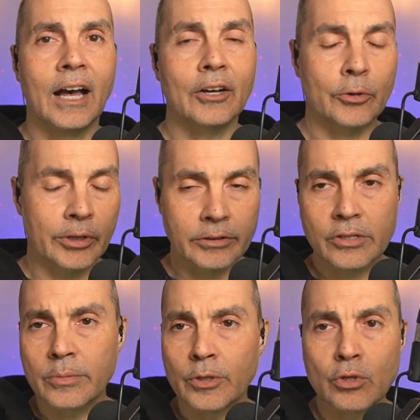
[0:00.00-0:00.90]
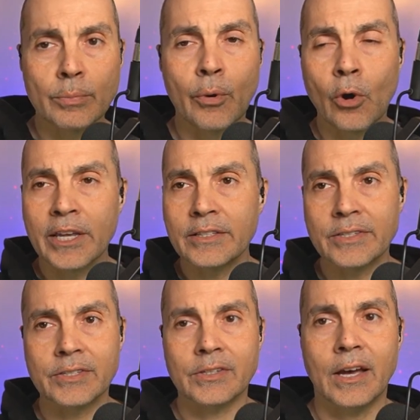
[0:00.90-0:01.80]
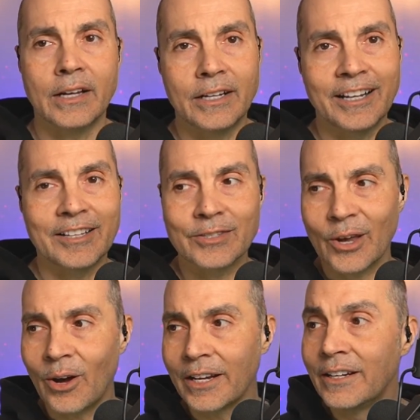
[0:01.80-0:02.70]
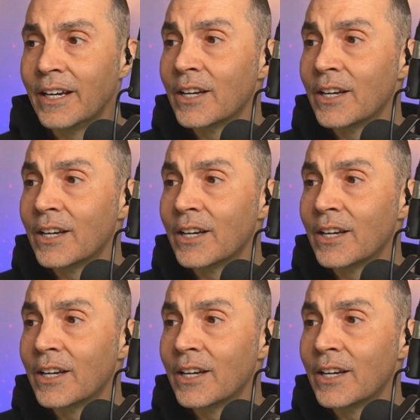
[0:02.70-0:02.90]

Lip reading: curl distribution points, and so on.